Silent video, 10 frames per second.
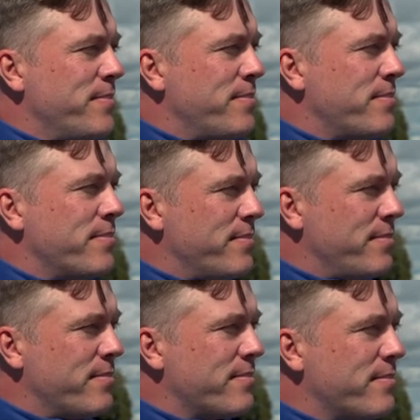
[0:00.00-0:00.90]

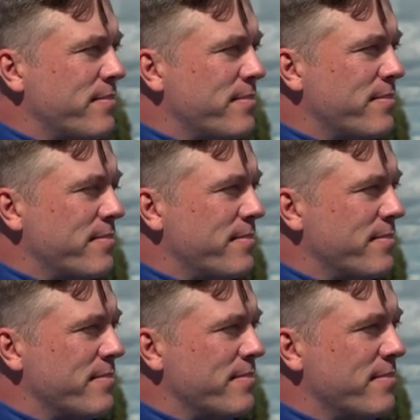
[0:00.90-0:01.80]

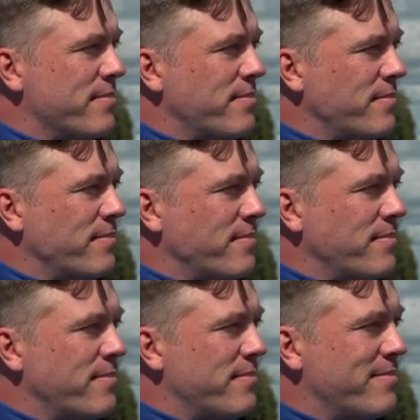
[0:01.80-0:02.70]

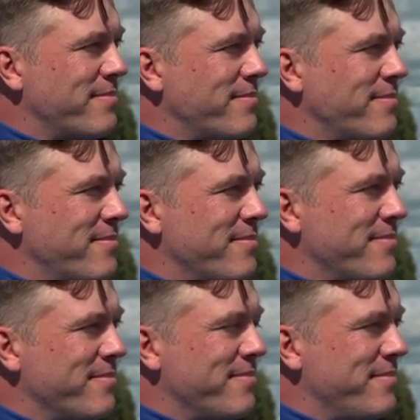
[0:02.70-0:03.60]

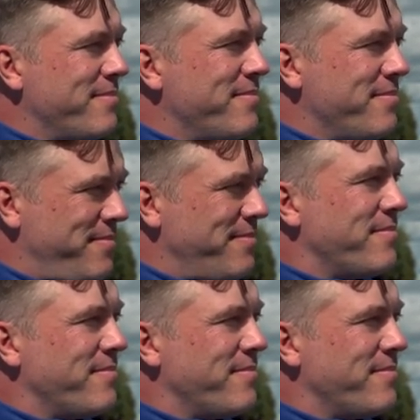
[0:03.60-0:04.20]
[no speech]